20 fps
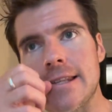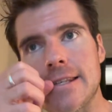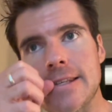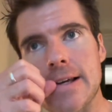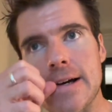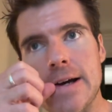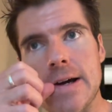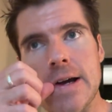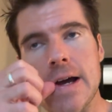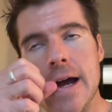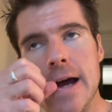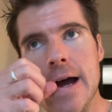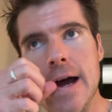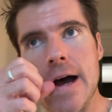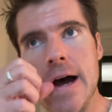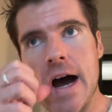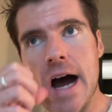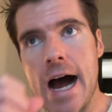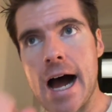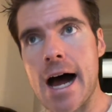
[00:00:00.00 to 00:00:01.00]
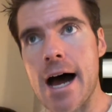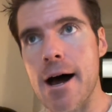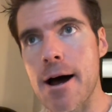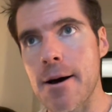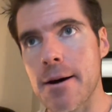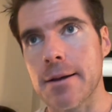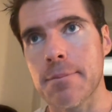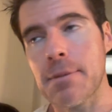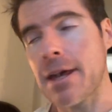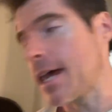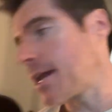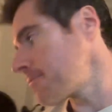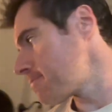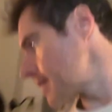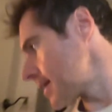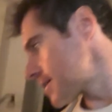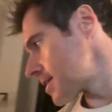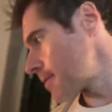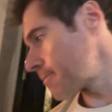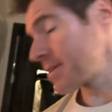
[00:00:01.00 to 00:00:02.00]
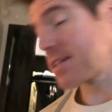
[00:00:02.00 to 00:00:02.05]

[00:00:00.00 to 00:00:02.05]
So getting picked up